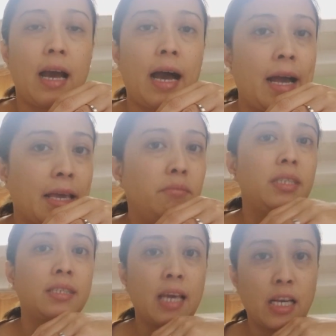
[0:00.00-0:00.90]
I am
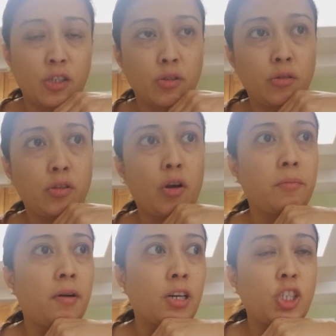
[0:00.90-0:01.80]
scheduled
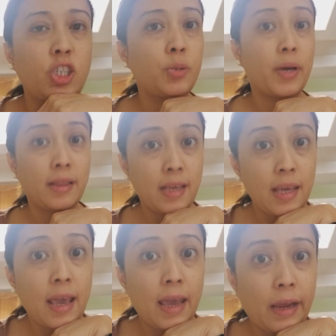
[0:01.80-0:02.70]
on March
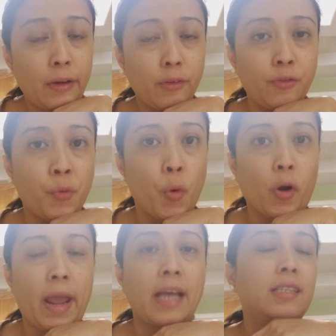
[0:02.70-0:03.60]
28th
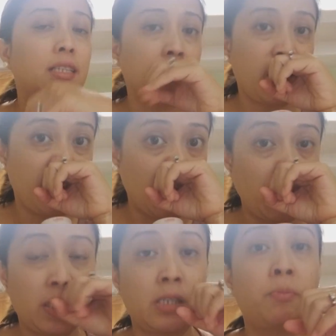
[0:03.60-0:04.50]
for egg retrieval,
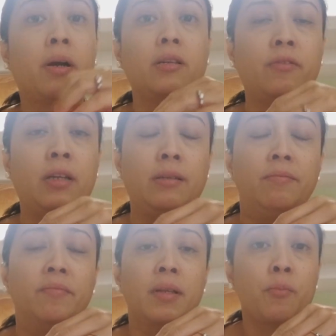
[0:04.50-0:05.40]
which is part of the
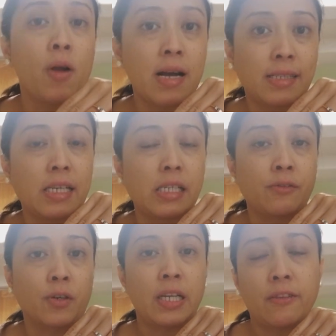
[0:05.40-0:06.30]
process
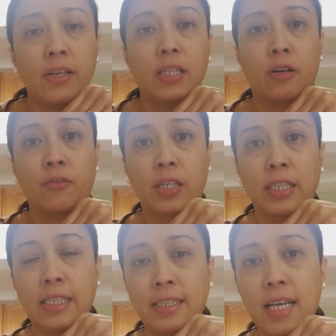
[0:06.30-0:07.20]
for in vitro
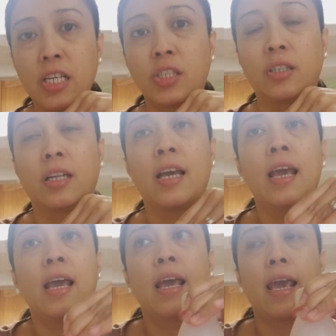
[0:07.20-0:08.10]
fertilization.
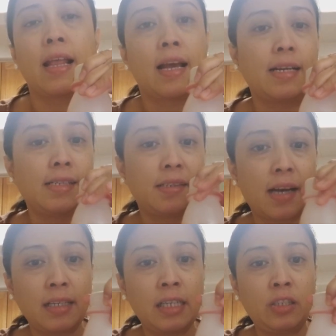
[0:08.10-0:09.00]
And I
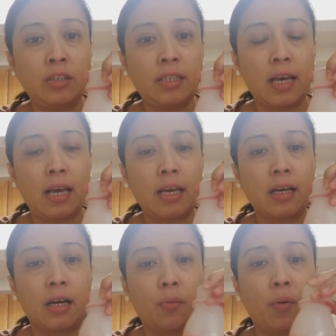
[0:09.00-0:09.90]
decided to
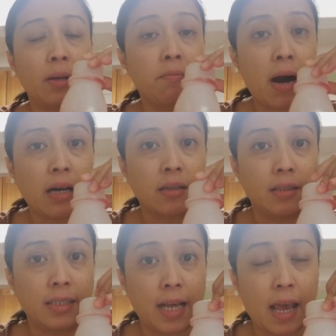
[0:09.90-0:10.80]
take 1
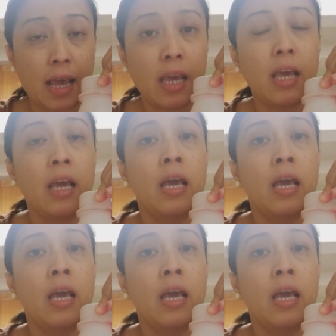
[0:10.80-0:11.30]
bottle a day